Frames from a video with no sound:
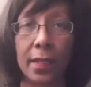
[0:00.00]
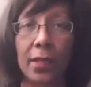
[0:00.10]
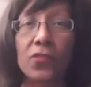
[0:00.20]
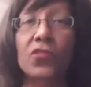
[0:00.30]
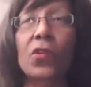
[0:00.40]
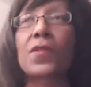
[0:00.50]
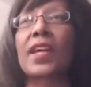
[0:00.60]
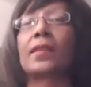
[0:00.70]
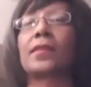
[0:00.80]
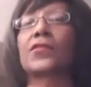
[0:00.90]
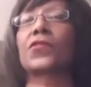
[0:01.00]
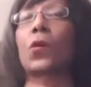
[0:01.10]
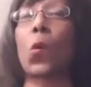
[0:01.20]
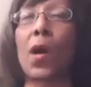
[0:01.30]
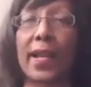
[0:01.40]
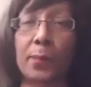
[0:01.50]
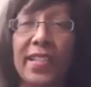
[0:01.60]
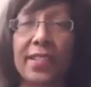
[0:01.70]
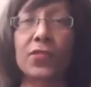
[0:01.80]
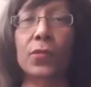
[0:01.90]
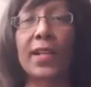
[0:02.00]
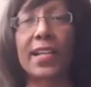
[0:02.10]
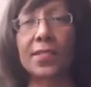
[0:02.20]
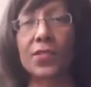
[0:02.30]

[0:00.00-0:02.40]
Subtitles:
so that there's a quiet place to rest.